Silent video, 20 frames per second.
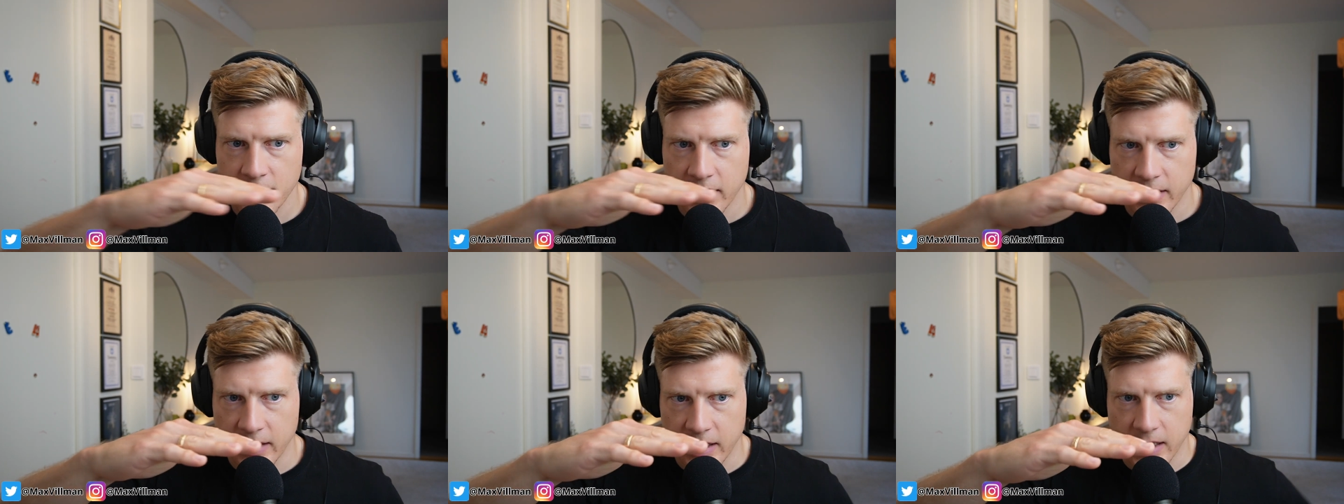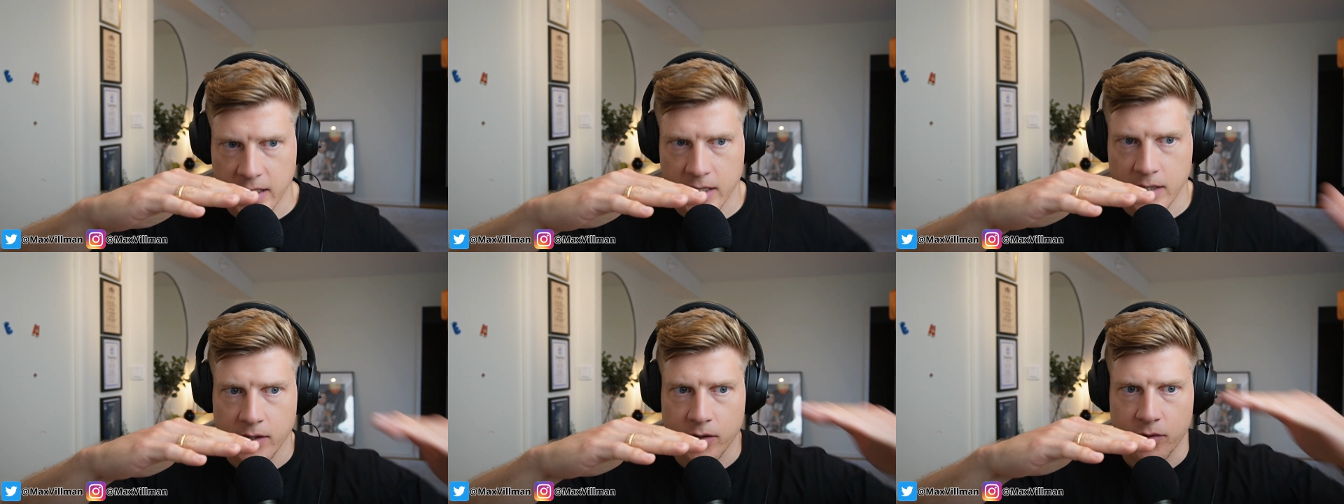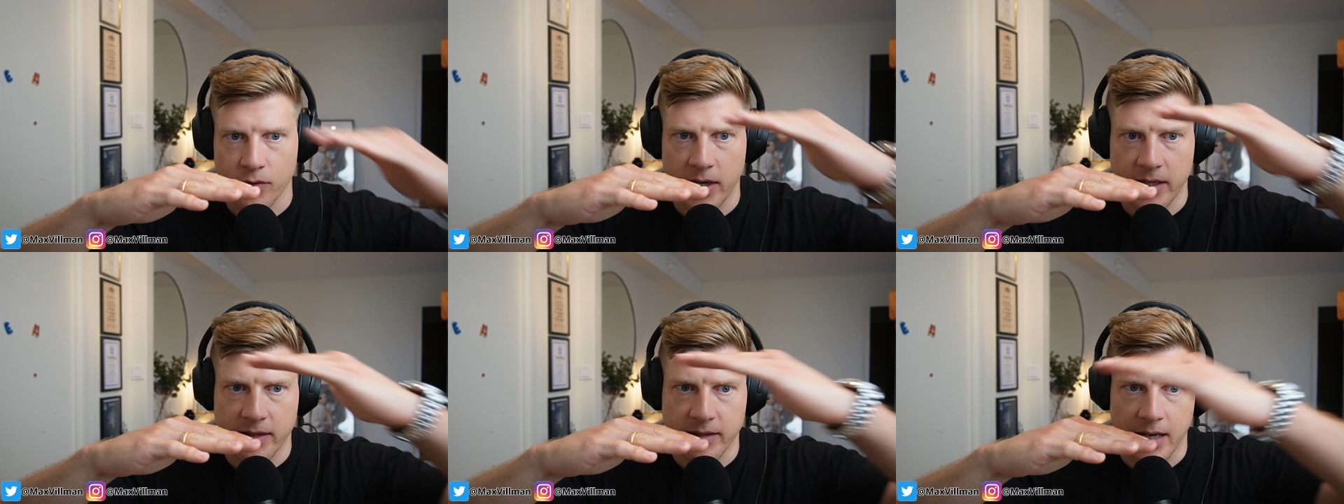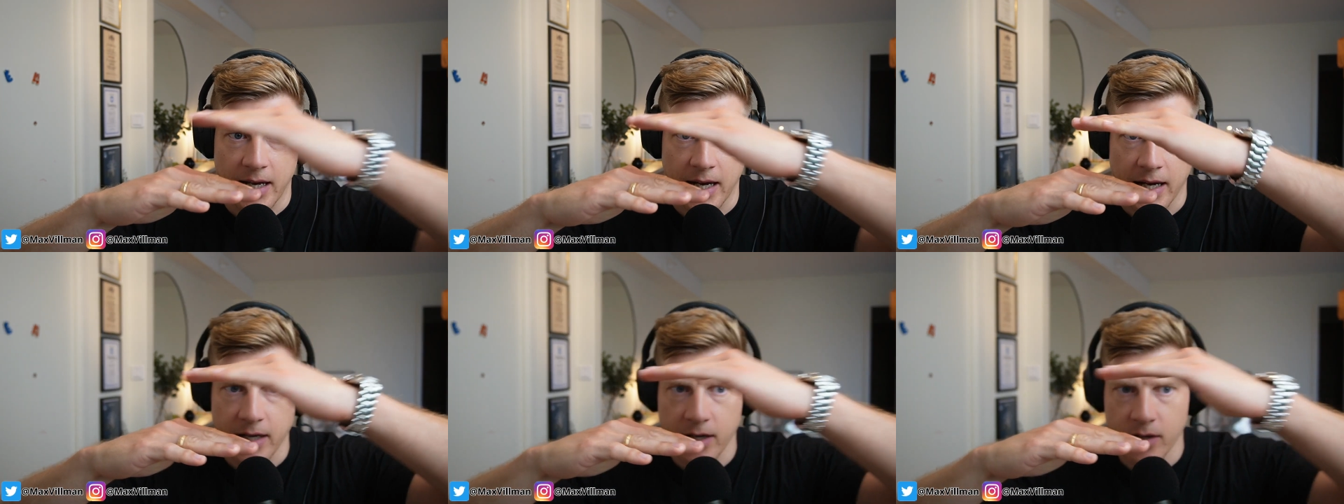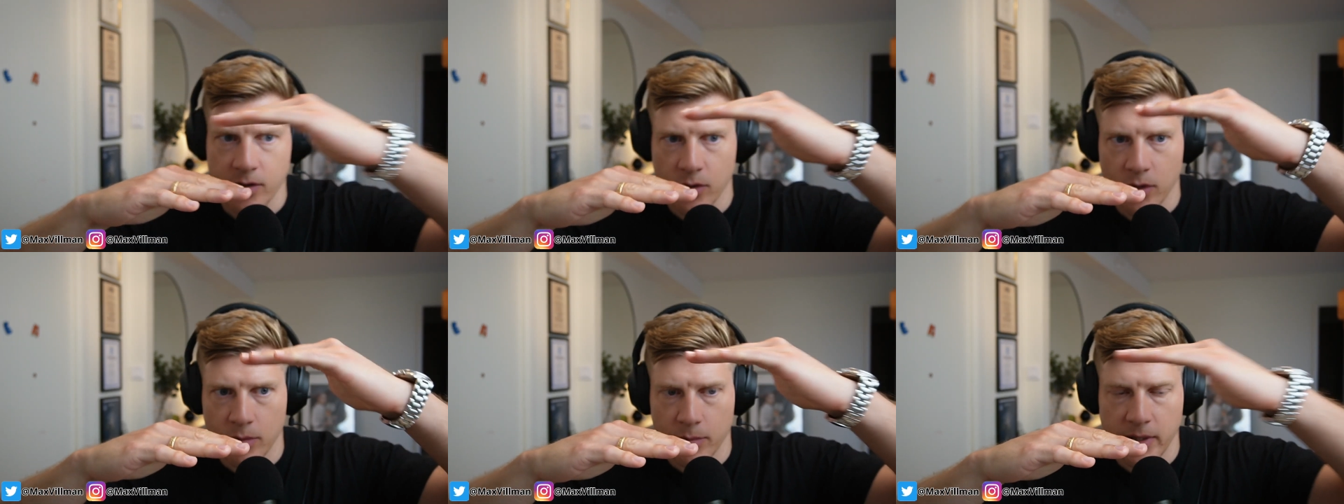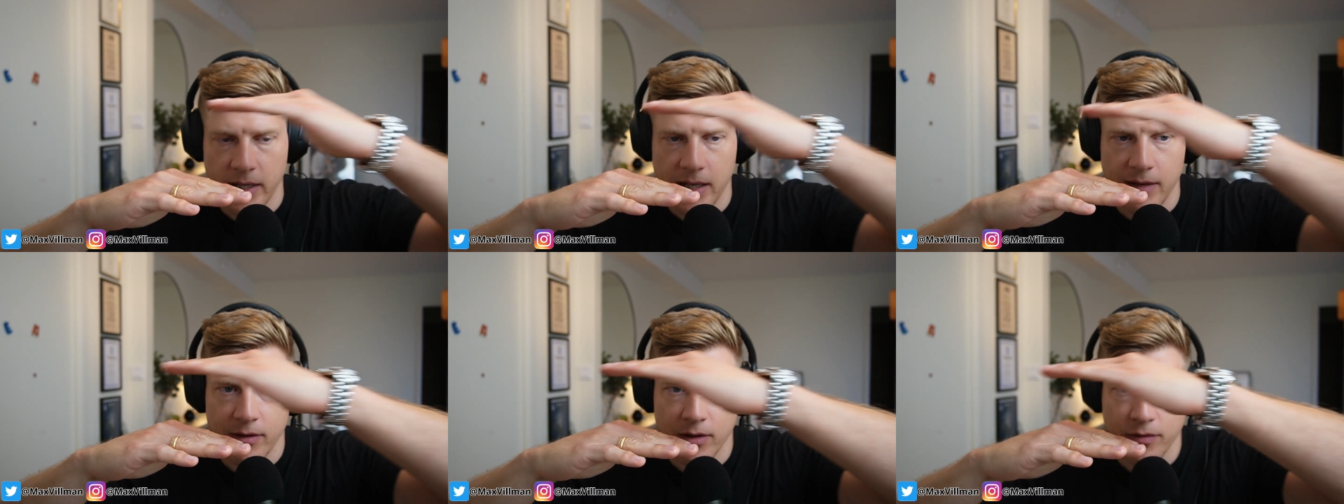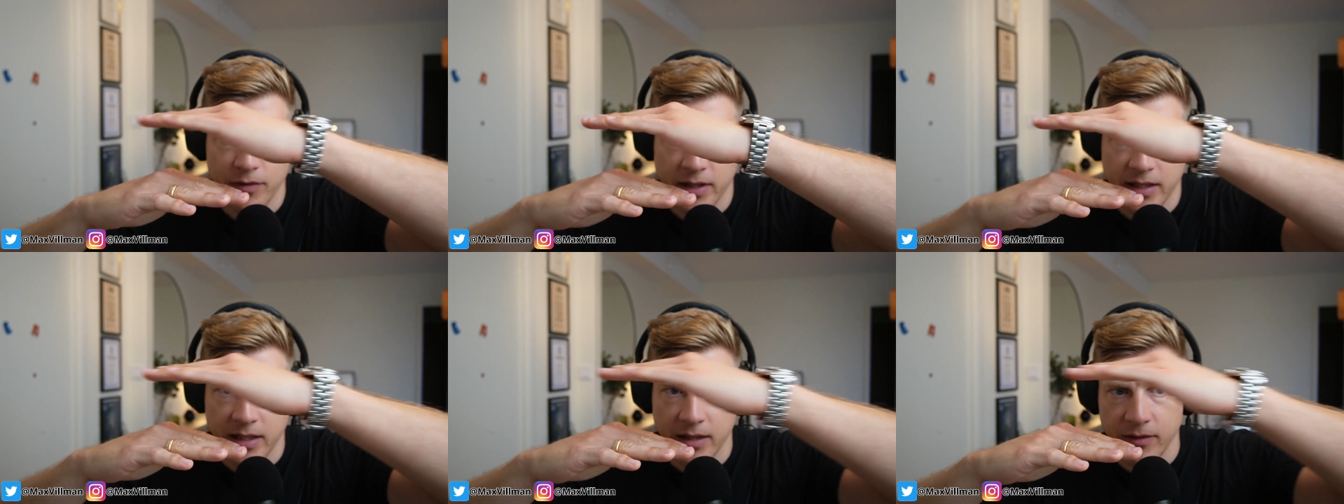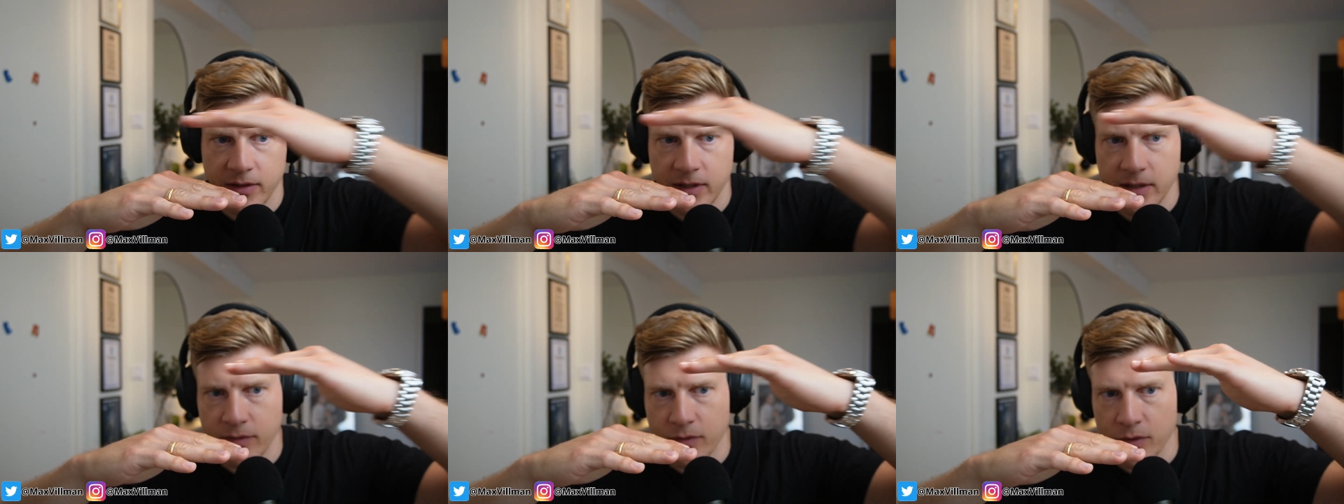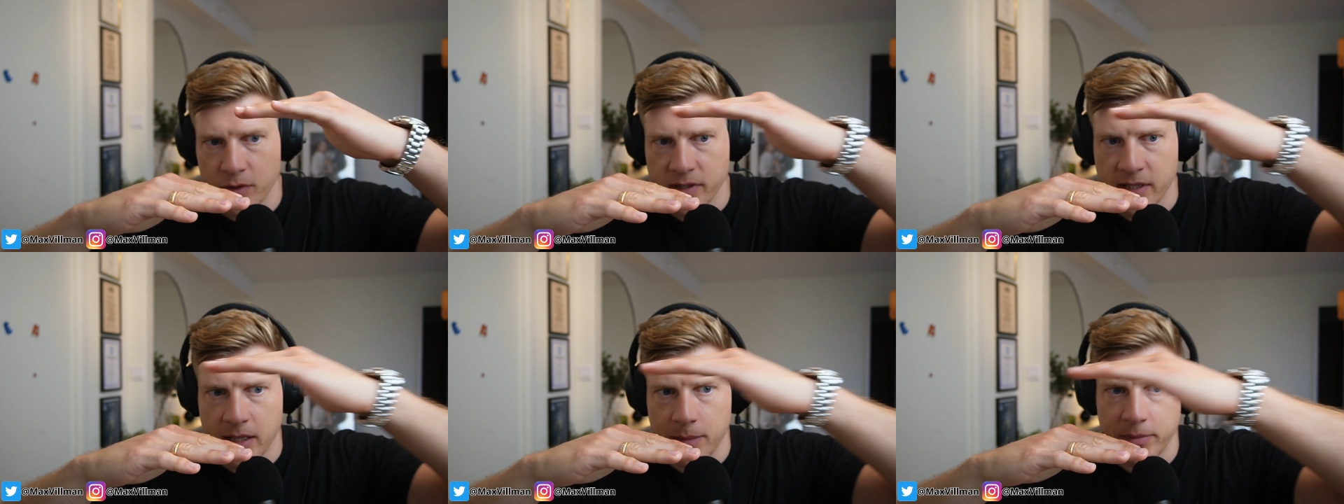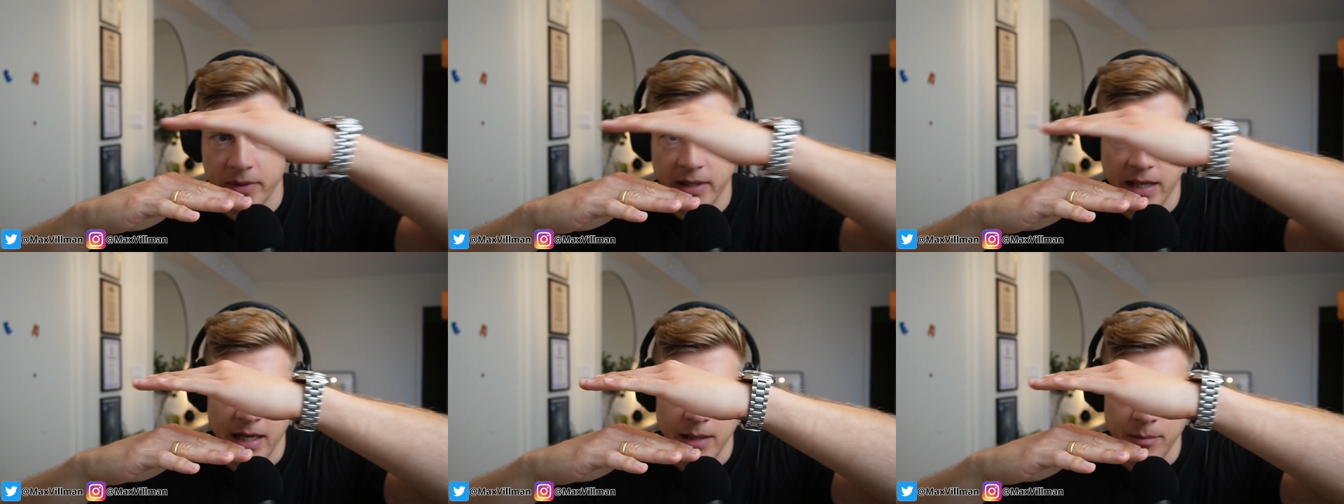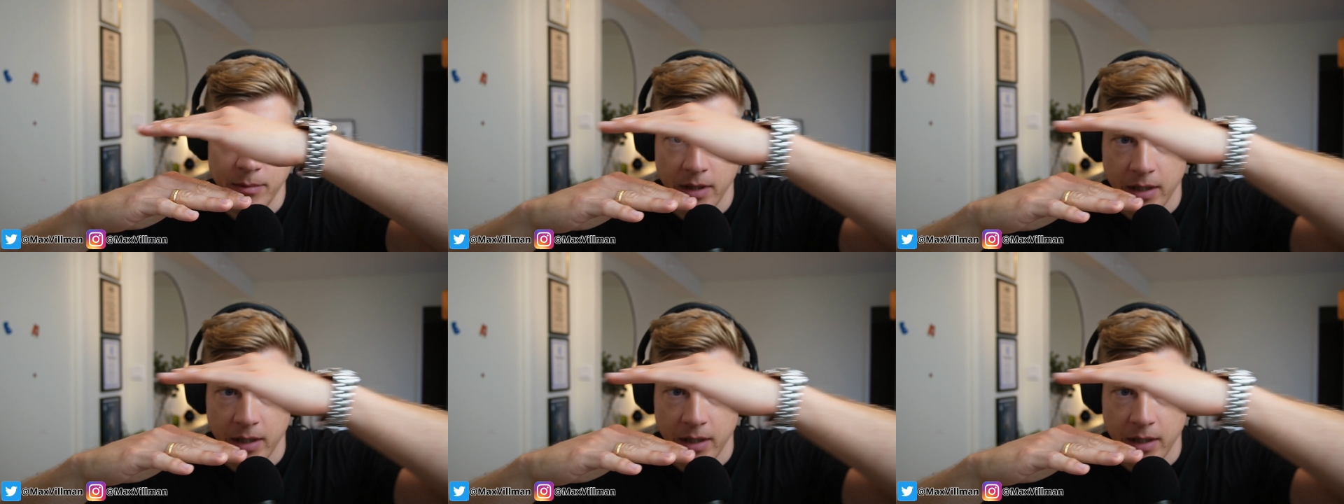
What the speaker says: then they can create a higher normal level of activity for some time,